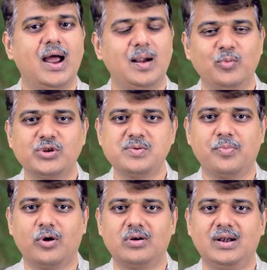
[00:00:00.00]
and most
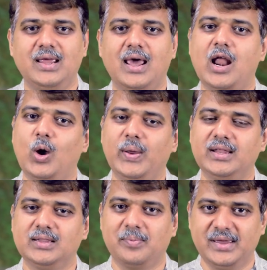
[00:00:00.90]
importantly
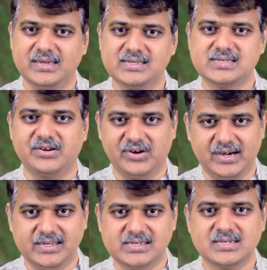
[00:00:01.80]
allowing the buyers and
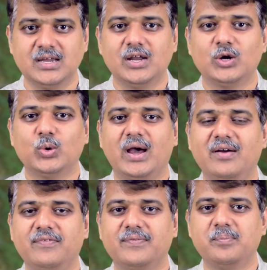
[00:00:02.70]
traders to
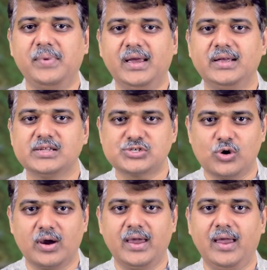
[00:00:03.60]
have big
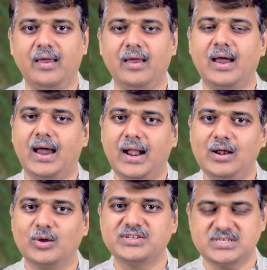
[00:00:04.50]
stocking
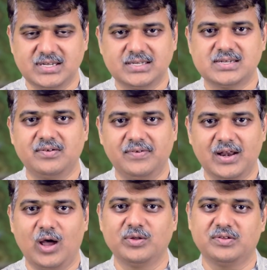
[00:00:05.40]
and logistics
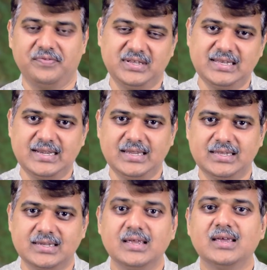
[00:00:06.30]
warehouse
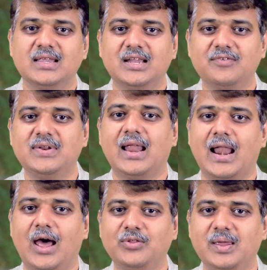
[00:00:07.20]
facilities that will
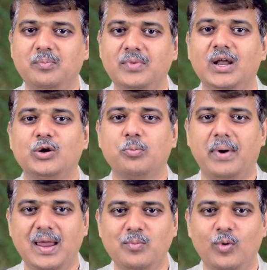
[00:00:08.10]
allow them to
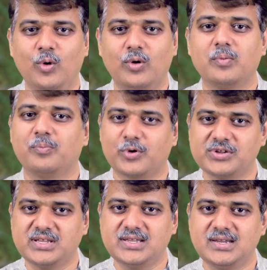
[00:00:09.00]
buy more,
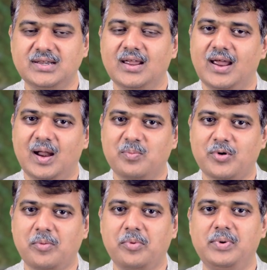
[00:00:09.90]
process it, and
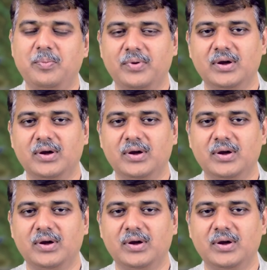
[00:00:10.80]
probably